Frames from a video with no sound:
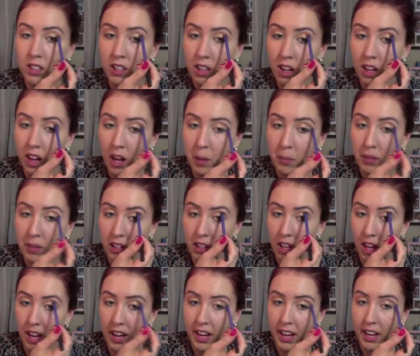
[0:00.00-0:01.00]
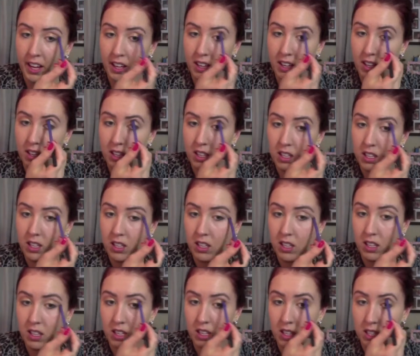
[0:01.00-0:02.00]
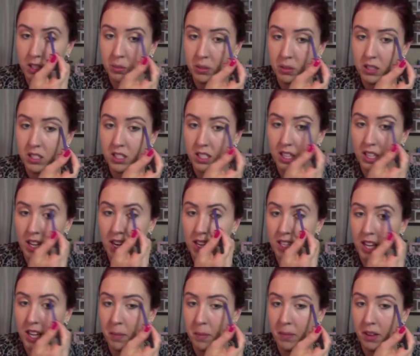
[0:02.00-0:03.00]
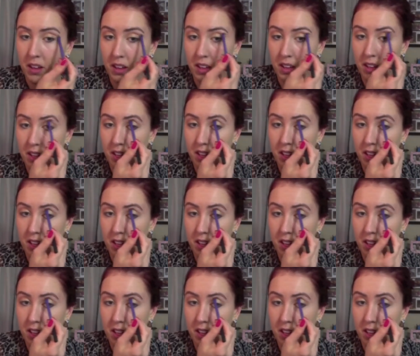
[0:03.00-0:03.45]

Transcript: I'm a line. Let's put sticky tape there.